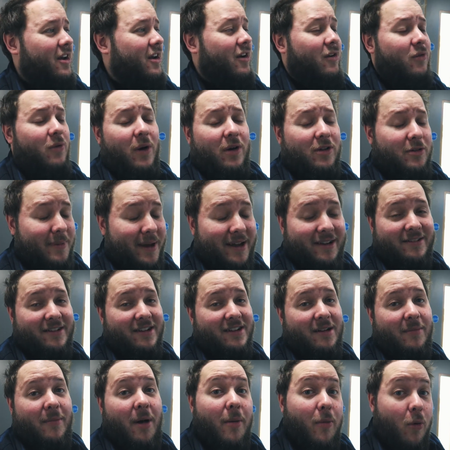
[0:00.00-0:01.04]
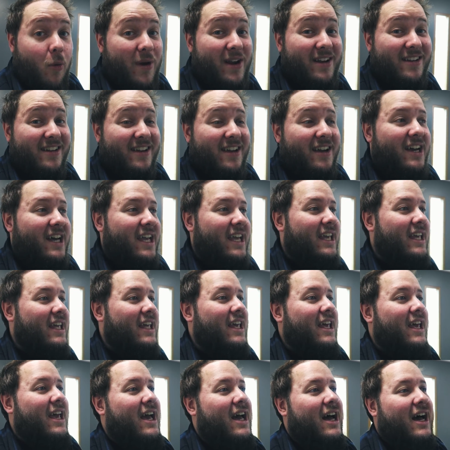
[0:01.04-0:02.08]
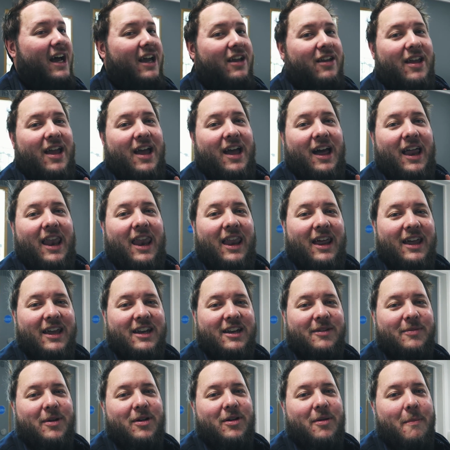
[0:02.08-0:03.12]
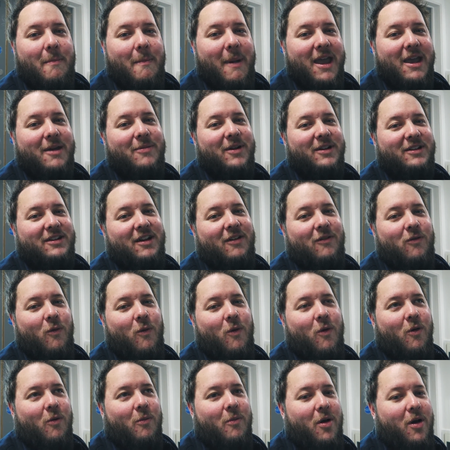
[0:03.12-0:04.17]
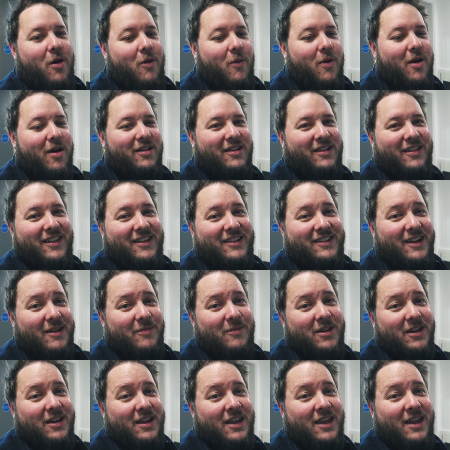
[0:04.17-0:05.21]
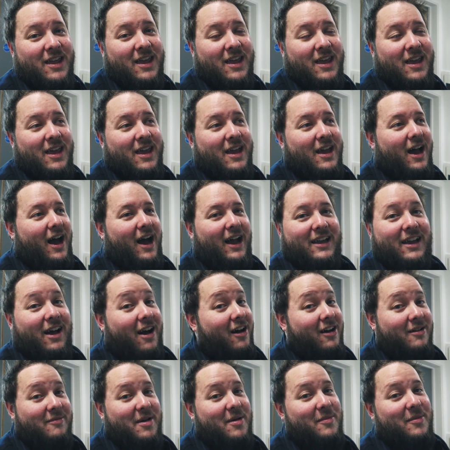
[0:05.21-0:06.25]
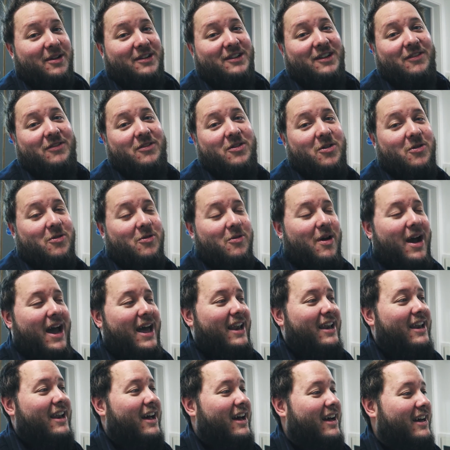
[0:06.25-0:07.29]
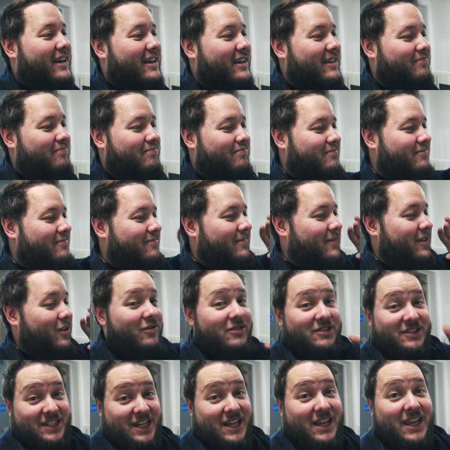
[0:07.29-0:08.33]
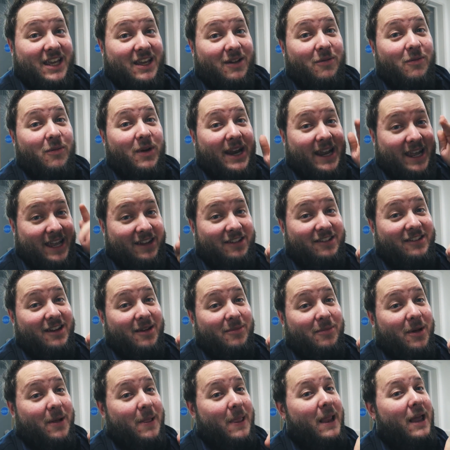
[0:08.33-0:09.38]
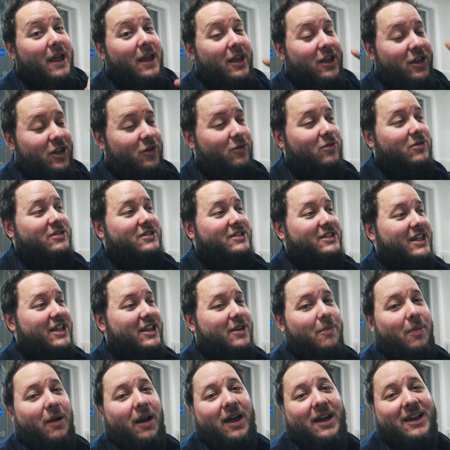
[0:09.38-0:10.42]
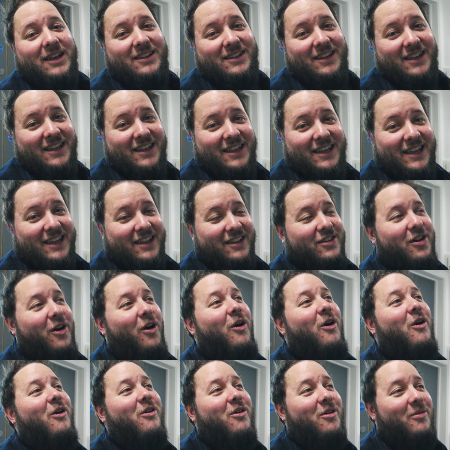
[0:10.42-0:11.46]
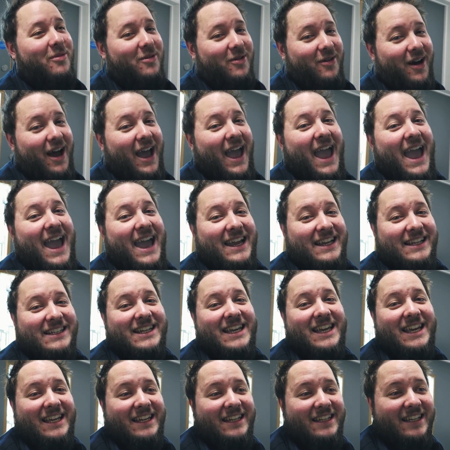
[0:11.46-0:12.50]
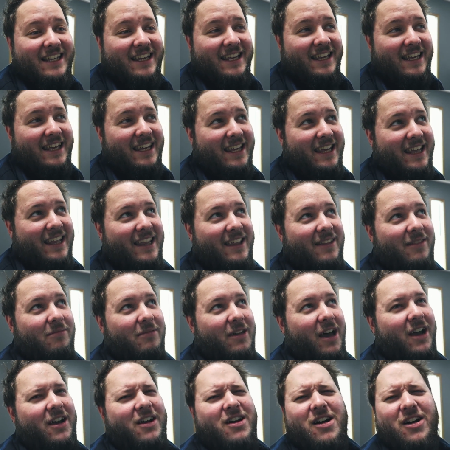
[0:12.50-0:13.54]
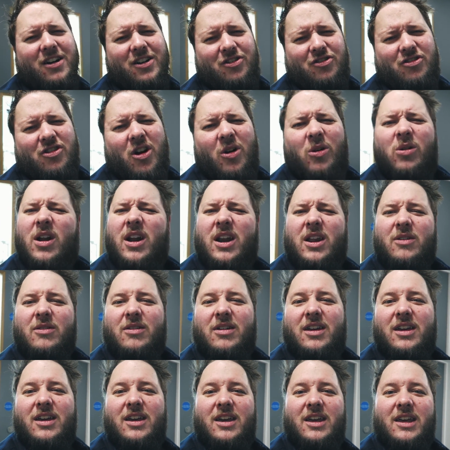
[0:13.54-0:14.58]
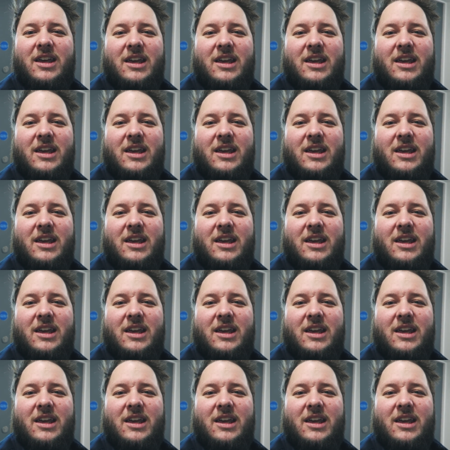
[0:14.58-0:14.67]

I don't know what I was about to say. I'm a winter guy. I like to be able to make myself warm, whereas in the summer, I can't make myself cool, and you'll see, when it hits summer, you will see the plight. It is horrible. I hate heat that I can't control anyway.